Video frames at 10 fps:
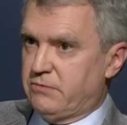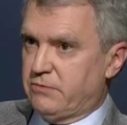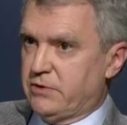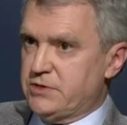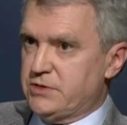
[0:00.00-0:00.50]

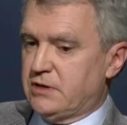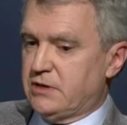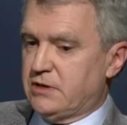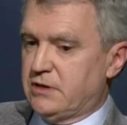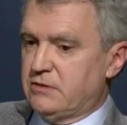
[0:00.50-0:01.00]
leverage
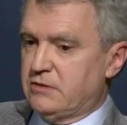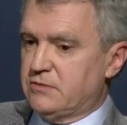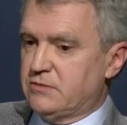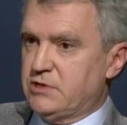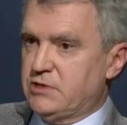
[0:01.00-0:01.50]
in a
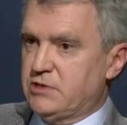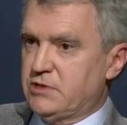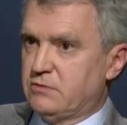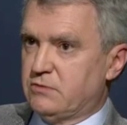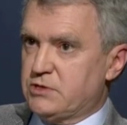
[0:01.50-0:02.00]
House of
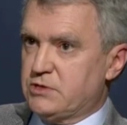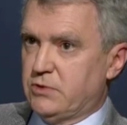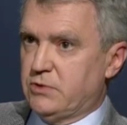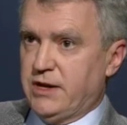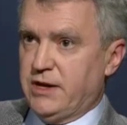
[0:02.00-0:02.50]
Commons in
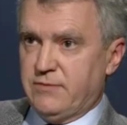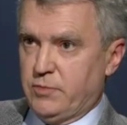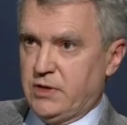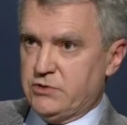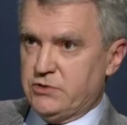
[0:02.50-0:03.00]
which there would
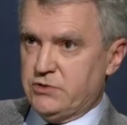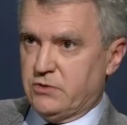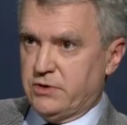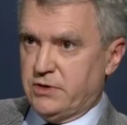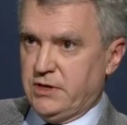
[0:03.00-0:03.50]
never be a
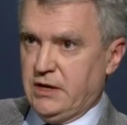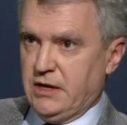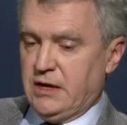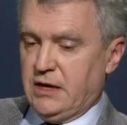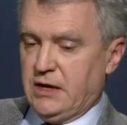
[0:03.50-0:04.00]
majority,
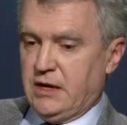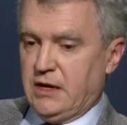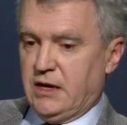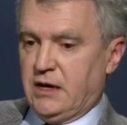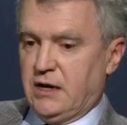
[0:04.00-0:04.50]

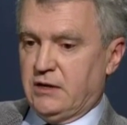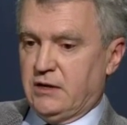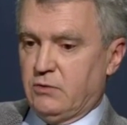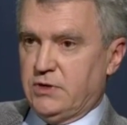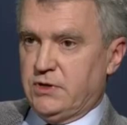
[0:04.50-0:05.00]

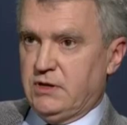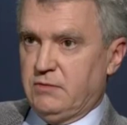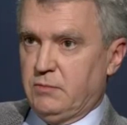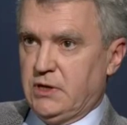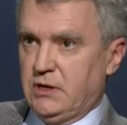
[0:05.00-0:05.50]
and there
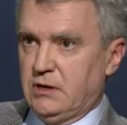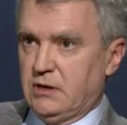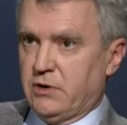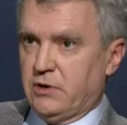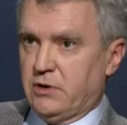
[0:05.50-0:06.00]
wouldn't even
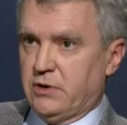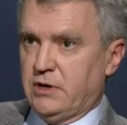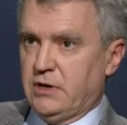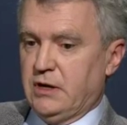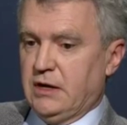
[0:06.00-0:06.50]
be a
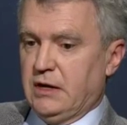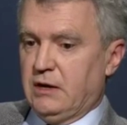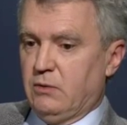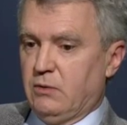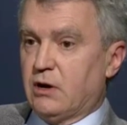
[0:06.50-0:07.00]
party
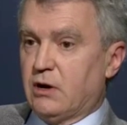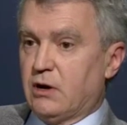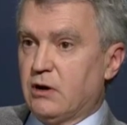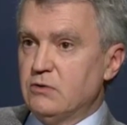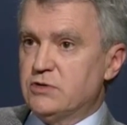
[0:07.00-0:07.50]

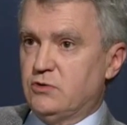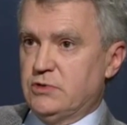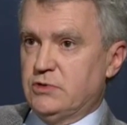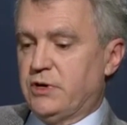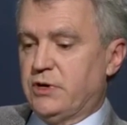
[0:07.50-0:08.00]
close
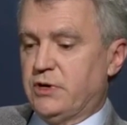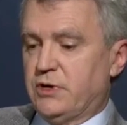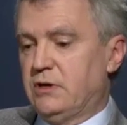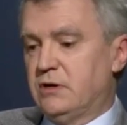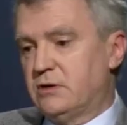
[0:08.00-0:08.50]
to a
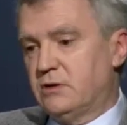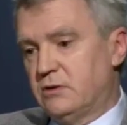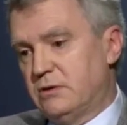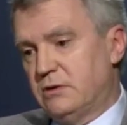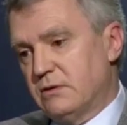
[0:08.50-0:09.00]
majority that
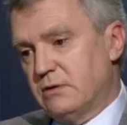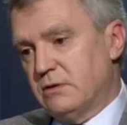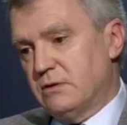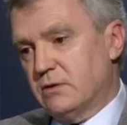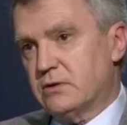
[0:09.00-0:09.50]
could
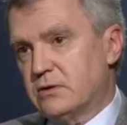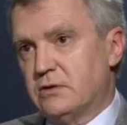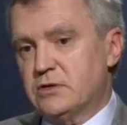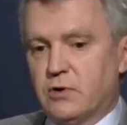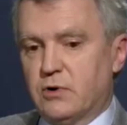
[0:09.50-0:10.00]
look
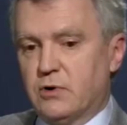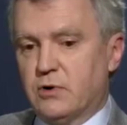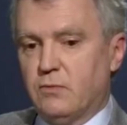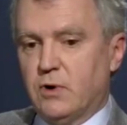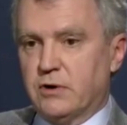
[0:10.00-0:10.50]
to the
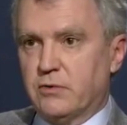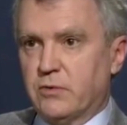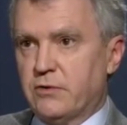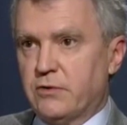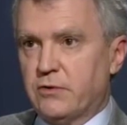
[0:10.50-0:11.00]
support of
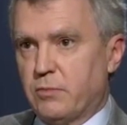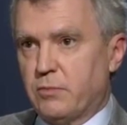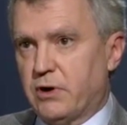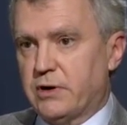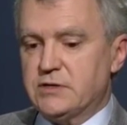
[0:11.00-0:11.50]
one or
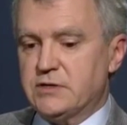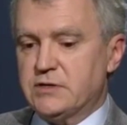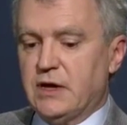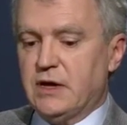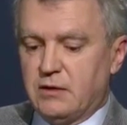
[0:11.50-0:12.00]
another
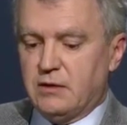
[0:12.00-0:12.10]
parties.